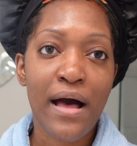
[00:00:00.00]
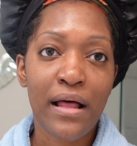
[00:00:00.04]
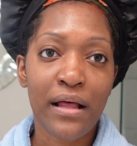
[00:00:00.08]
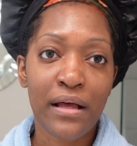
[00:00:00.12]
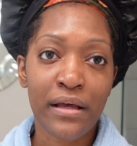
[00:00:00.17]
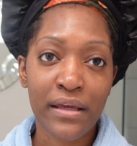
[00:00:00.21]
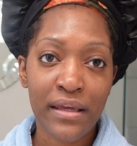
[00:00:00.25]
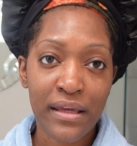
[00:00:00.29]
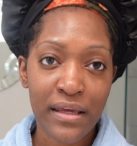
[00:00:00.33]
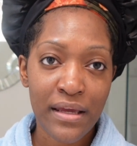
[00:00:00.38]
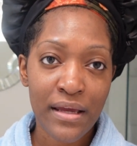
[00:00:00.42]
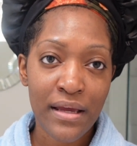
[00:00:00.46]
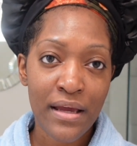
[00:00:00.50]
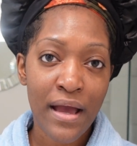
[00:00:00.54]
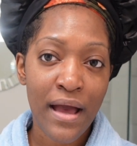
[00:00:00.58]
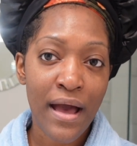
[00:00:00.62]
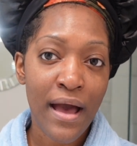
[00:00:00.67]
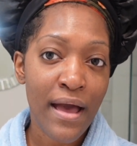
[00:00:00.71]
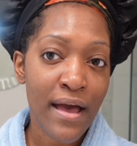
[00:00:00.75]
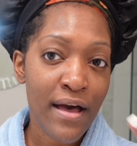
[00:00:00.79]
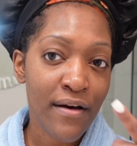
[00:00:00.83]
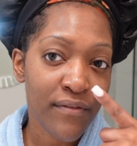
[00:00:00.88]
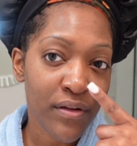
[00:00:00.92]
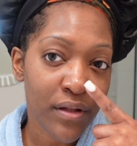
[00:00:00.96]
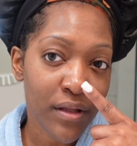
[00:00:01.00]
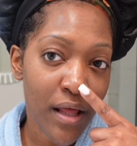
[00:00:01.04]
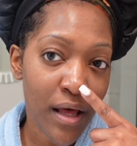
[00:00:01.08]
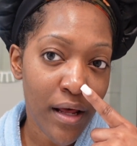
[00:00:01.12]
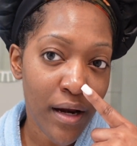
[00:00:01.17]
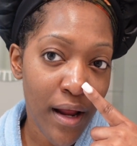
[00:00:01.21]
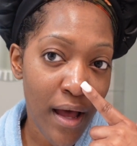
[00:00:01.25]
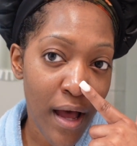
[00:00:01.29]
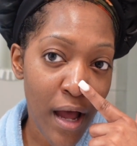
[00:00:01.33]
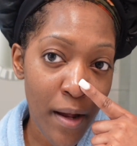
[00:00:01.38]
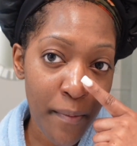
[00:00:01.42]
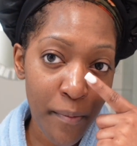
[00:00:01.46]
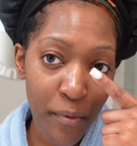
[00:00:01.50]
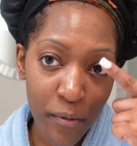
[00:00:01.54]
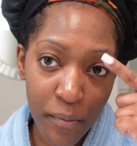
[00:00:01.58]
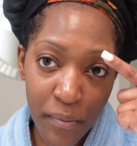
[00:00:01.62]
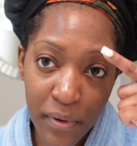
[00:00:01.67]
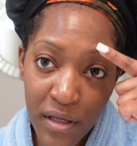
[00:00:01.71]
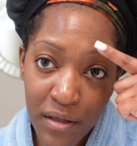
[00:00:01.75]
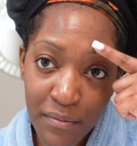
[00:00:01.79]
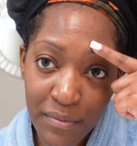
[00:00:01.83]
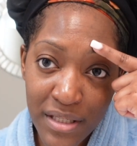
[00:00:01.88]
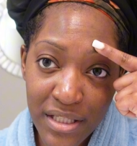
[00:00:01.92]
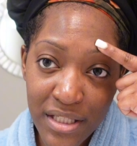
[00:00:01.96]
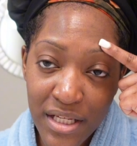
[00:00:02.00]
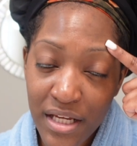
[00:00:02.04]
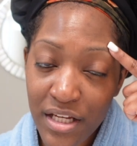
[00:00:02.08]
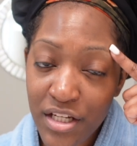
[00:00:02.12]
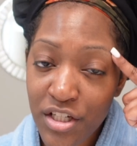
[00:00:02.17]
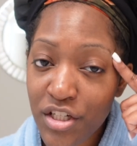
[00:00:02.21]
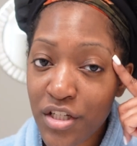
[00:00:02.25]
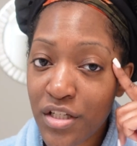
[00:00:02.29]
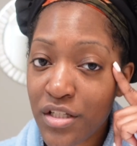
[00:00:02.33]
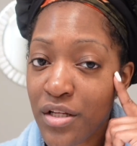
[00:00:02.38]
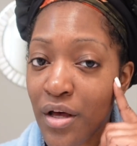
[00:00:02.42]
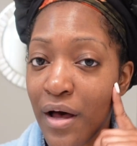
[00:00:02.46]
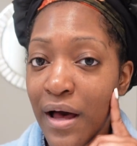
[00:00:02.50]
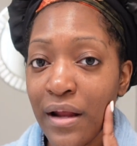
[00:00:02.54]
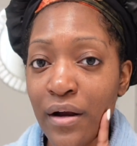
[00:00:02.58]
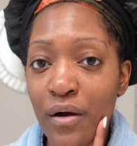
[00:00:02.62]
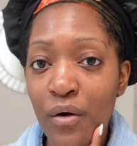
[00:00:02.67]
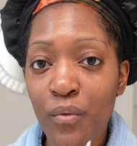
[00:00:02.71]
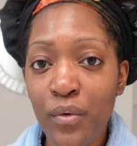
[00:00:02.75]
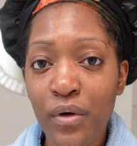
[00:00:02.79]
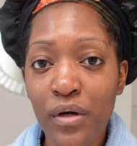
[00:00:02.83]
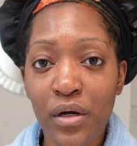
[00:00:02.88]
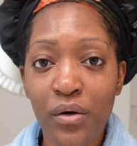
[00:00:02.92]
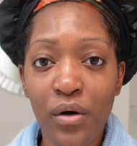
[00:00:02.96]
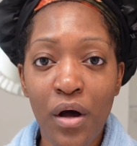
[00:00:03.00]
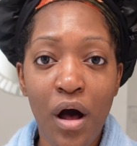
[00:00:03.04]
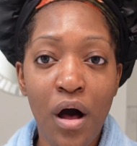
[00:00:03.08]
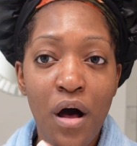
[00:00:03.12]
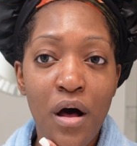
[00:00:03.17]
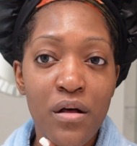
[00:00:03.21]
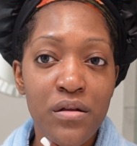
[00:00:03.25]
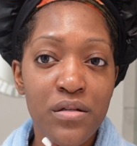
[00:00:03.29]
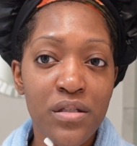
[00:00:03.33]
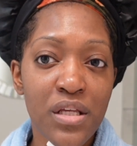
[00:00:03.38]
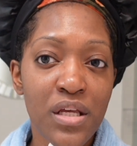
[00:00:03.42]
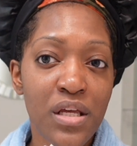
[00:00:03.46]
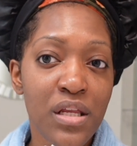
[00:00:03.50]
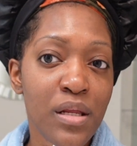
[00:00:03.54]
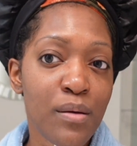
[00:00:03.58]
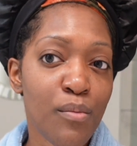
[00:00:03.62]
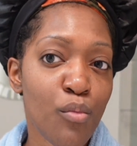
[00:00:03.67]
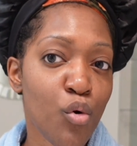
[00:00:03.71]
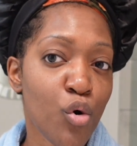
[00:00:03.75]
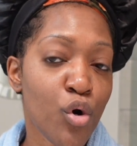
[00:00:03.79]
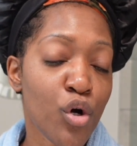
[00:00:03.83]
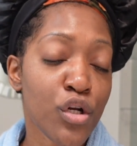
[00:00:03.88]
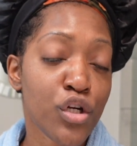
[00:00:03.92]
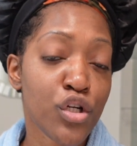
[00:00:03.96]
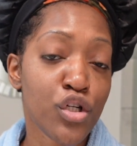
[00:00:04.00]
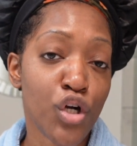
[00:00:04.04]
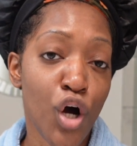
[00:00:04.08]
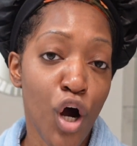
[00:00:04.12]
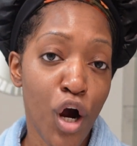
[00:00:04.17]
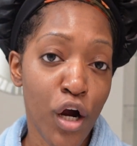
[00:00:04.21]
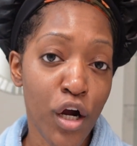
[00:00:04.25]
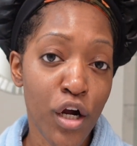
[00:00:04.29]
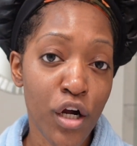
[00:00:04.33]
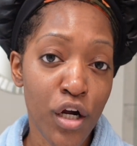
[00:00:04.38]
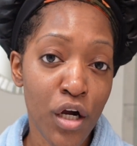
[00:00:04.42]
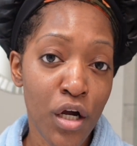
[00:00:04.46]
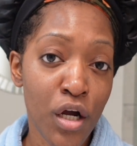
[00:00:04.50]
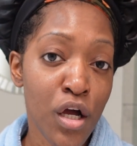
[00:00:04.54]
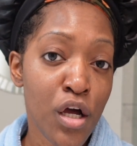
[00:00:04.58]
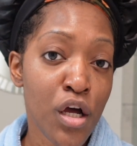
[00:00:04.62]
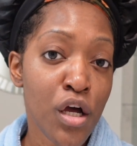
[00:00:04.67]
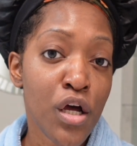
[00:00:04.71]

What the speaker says: again, I have a lot of hyperpigmentation, so I don't want to cause any more dark